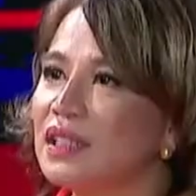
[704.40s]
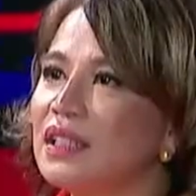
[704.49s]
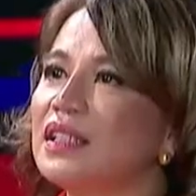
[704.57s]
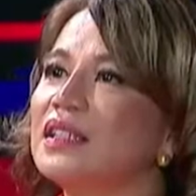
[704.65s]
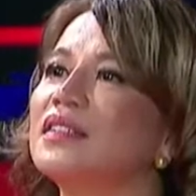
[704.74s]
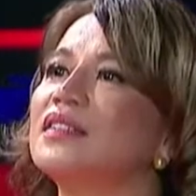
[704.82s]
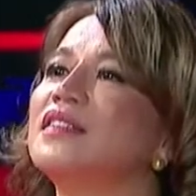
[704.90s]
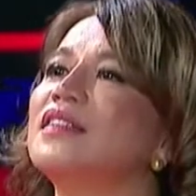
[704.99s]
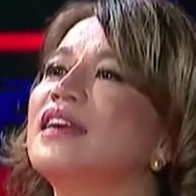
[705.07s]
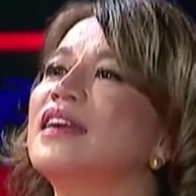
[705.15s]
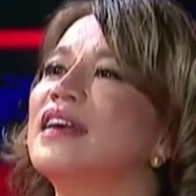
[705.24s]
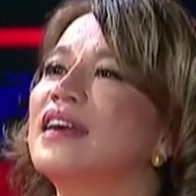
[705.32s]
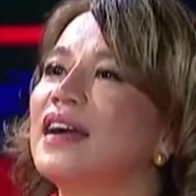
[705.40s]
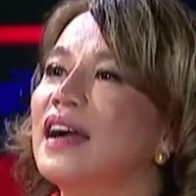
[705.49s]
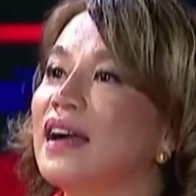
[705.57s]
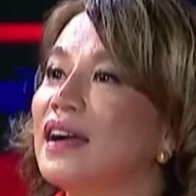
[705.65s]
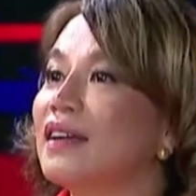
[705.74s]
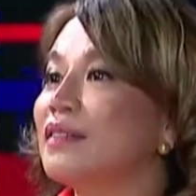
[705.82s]
steel,
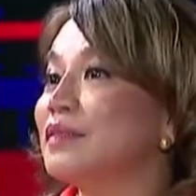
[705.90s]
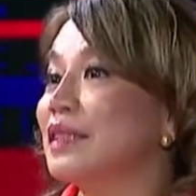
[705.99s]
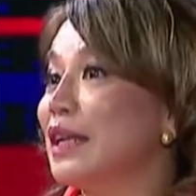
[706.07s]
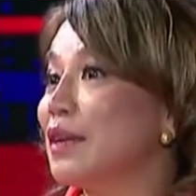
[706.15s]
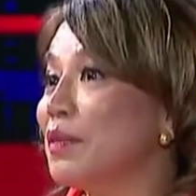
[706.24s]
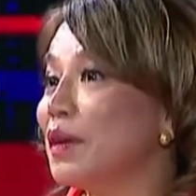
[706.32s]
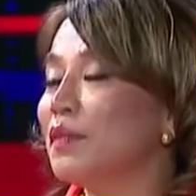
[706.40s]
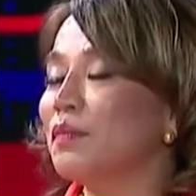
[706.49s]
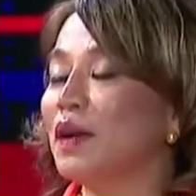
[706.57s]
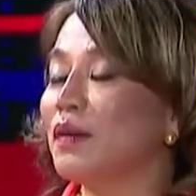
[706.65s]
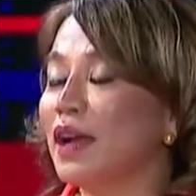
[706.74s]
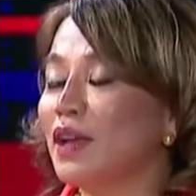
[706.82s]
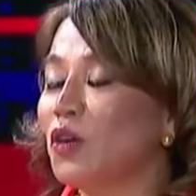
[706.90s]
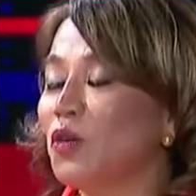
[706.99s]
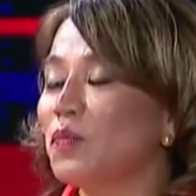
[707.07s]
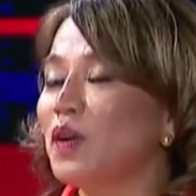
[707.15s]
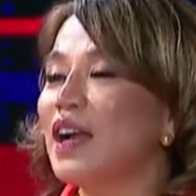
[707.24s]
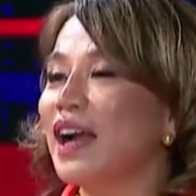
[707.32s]
uh, sana mar- ma- training,
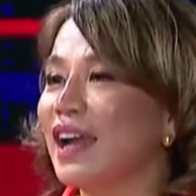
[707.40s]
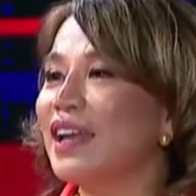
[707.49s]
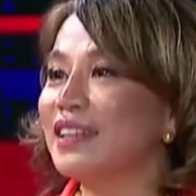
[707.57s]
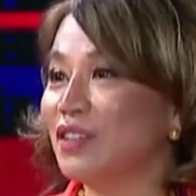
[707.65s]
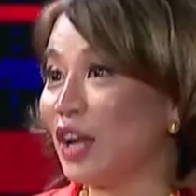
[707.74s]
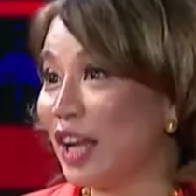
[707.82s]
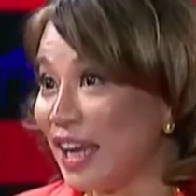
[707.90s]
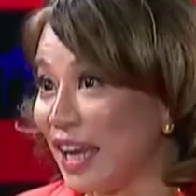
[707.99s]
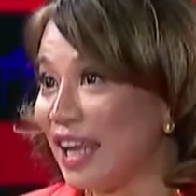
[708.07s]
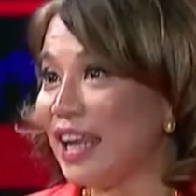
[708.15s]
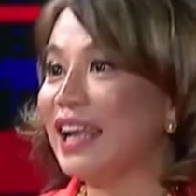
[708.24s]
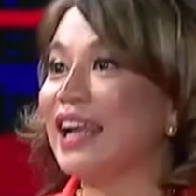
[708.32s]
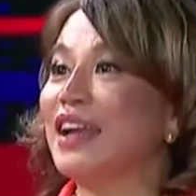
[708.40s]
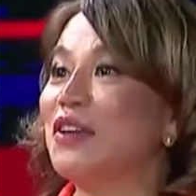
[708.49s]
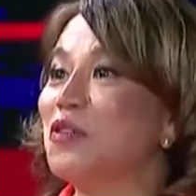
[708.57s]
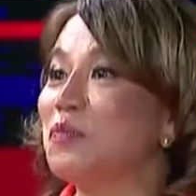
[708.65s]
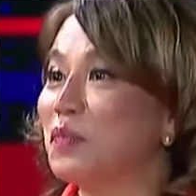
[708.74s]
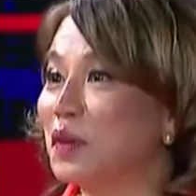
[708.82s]
I hope, yeah. I, training,
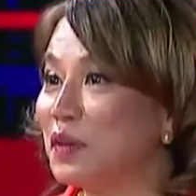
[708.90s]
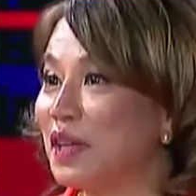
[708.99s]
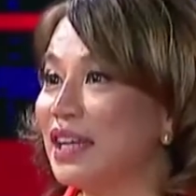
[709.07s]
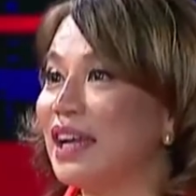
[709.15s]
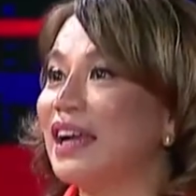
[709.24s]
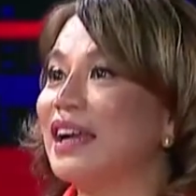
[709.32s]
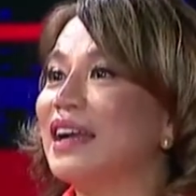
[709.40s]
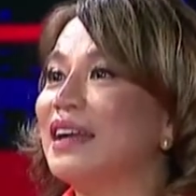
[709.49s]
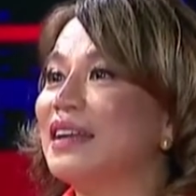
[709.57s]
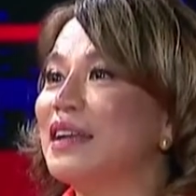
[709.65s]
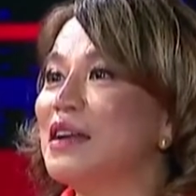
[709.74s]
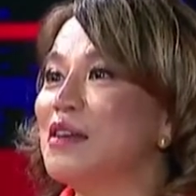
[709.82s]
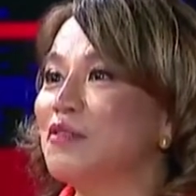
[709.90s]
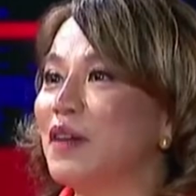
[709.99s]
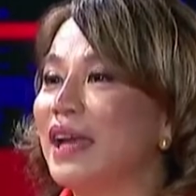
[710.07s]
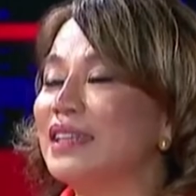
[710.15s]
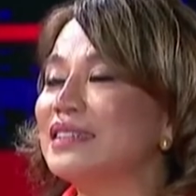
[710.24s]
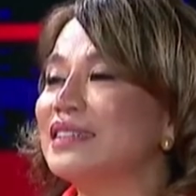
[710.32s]
I hope Marina uh,
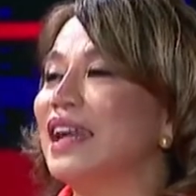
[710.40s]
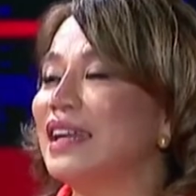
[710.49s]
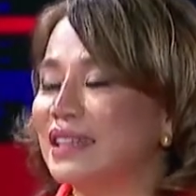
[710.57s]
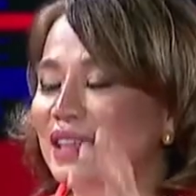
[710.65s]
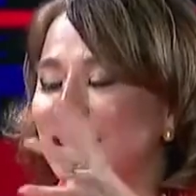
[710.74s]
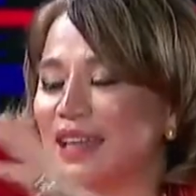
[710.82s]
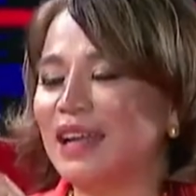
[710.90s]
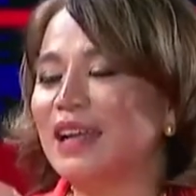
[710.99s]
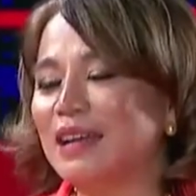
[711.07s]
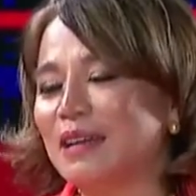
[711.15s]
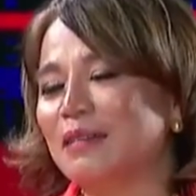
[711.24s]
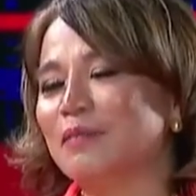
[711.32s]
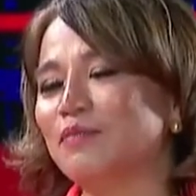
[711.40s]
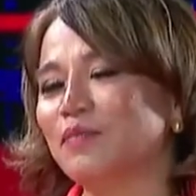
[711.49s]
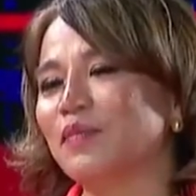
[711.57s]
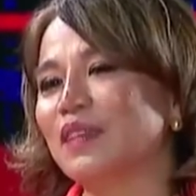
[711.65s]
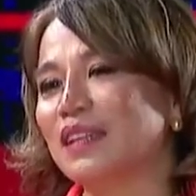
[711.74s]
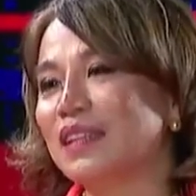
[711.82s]
finds that
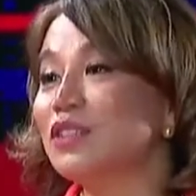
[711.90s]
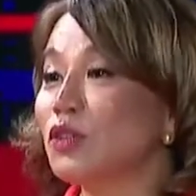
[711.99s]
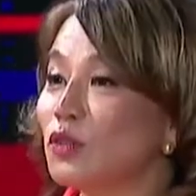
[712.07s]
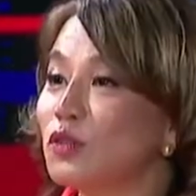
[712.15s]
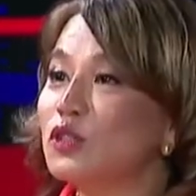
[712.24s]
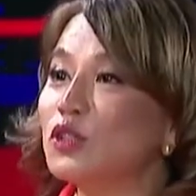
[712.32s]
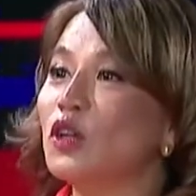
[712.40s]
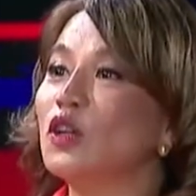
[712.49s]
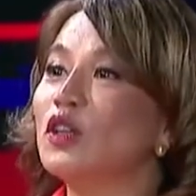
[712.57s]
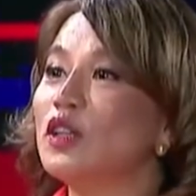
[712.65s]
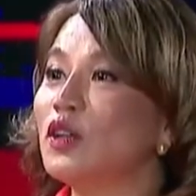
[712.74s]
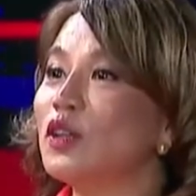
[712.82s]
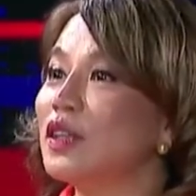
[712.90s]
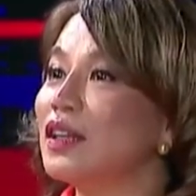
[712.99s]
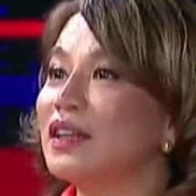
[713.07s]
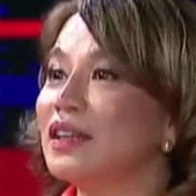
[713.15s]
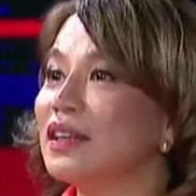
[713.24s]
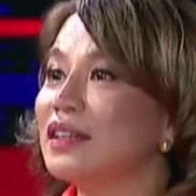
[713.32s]
um, the solution on
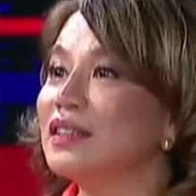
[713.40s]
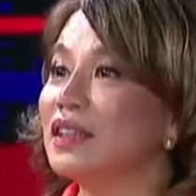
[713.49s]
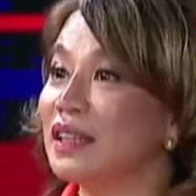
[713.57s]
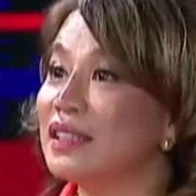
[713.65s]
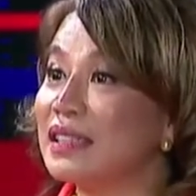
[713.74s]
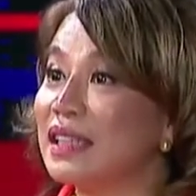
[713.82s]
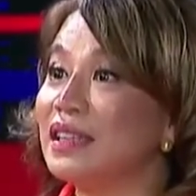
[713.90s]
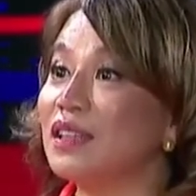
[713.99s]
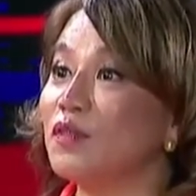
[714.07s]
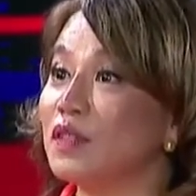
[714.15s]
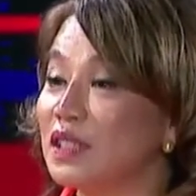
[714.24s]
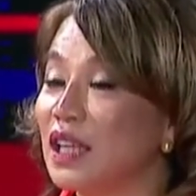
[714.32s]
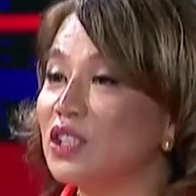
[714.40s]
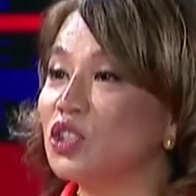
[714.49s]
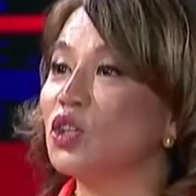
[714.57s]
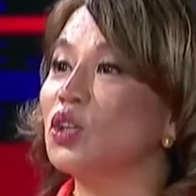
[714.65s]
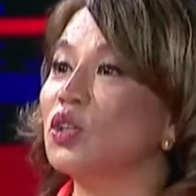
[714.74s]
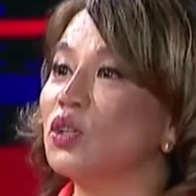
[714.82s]
the
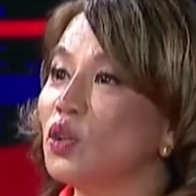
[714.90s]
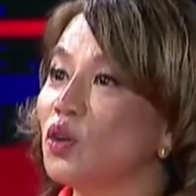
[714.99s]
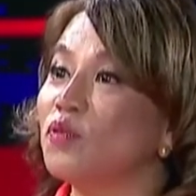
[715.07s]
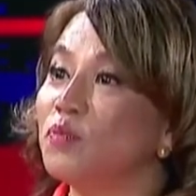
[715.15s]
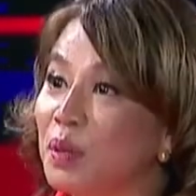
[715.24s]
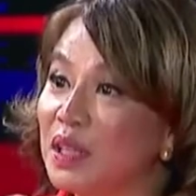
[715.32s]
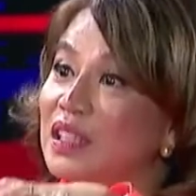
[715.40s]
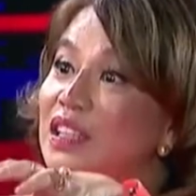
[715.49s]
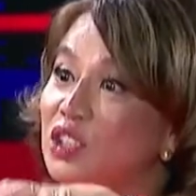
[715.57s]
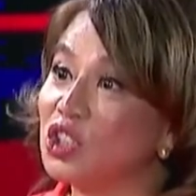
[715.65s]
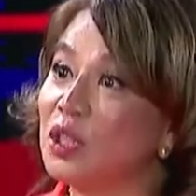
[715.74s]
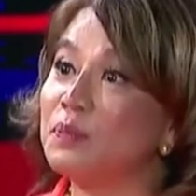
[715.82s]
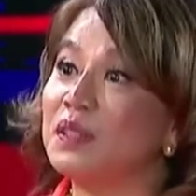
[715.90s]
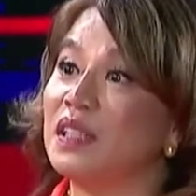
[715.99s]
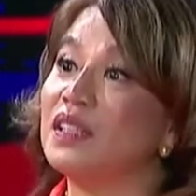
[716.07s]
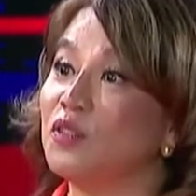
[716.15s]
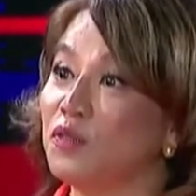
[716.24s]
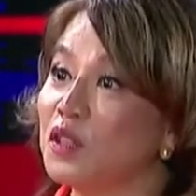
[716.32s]
incentivization of building ships
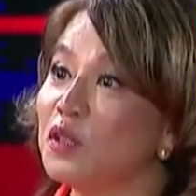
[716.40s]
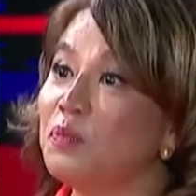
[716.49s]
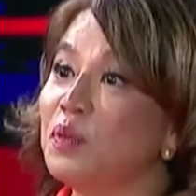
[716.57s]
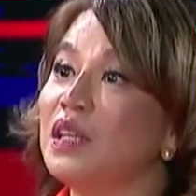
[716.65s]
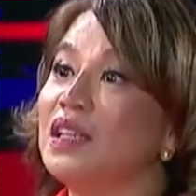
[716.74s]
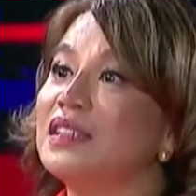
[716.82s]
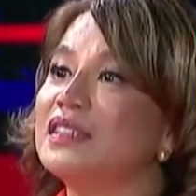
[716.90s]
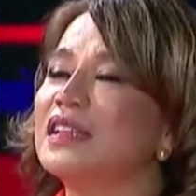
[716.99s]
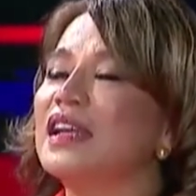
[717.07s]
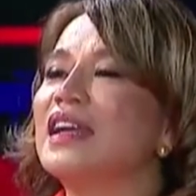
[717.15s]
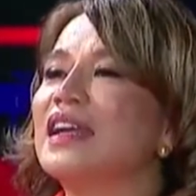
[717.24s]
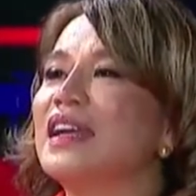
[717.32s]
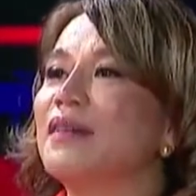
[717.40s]
in the Philippines,